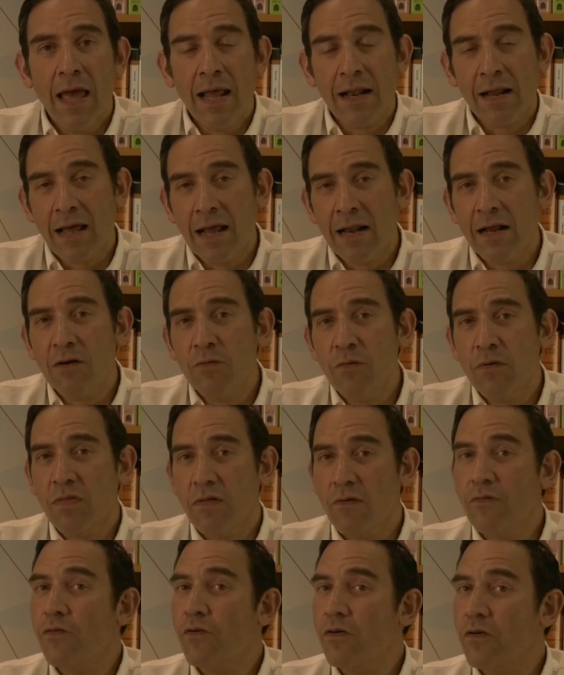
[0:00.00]
And Chanukah was
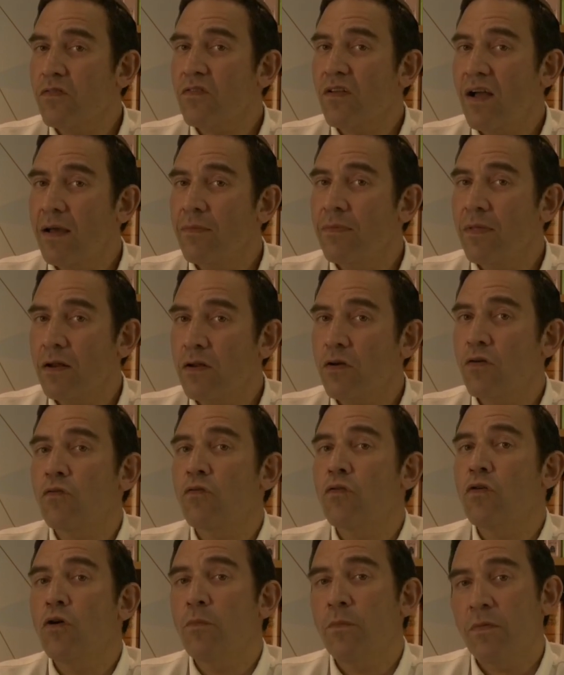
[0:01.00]
the first time that
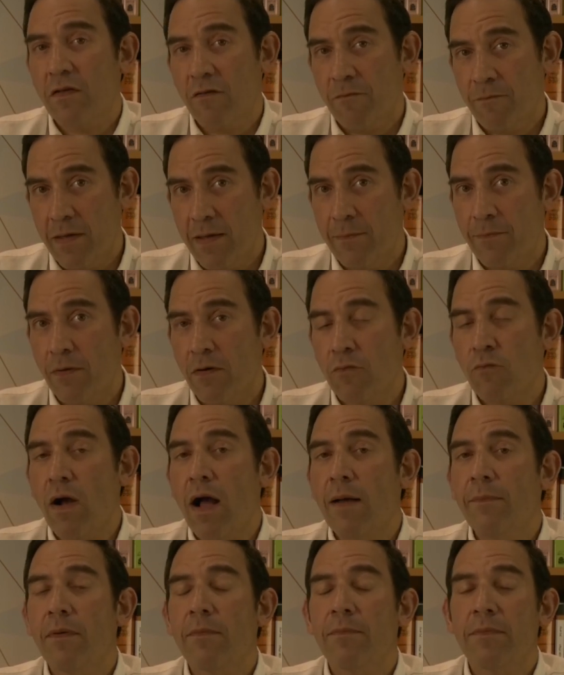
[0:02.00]
groups of people,
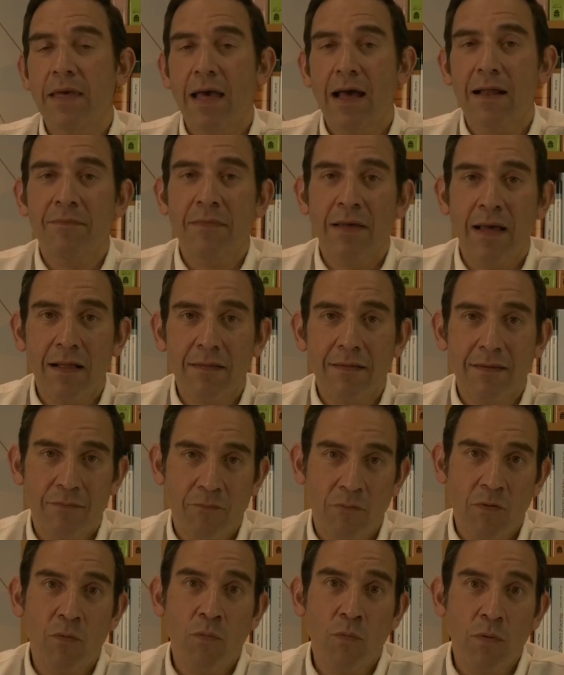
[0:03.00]
Rabbim Biad
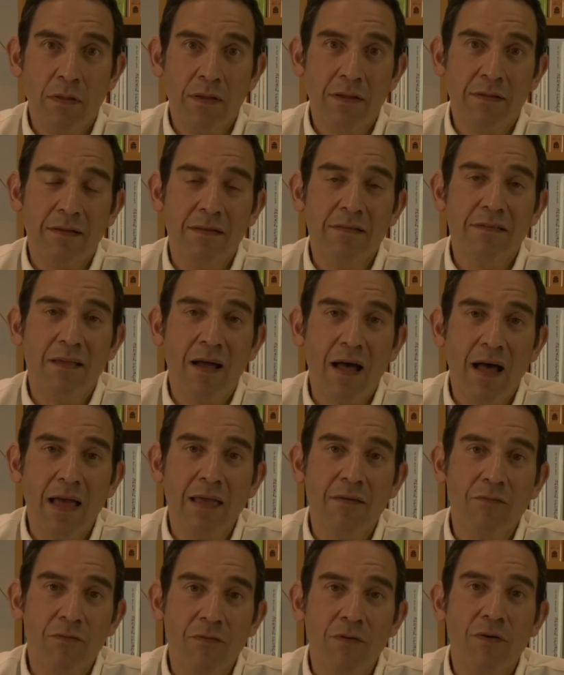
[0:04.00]
Me'atim, were willing to
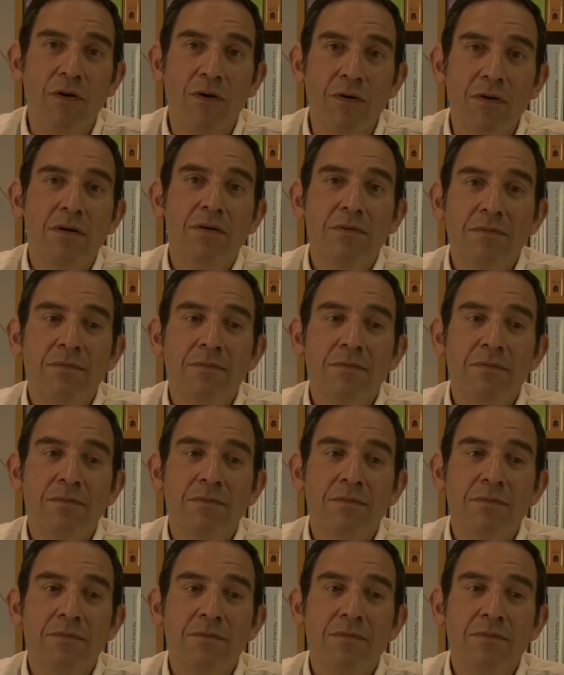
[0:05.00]
die for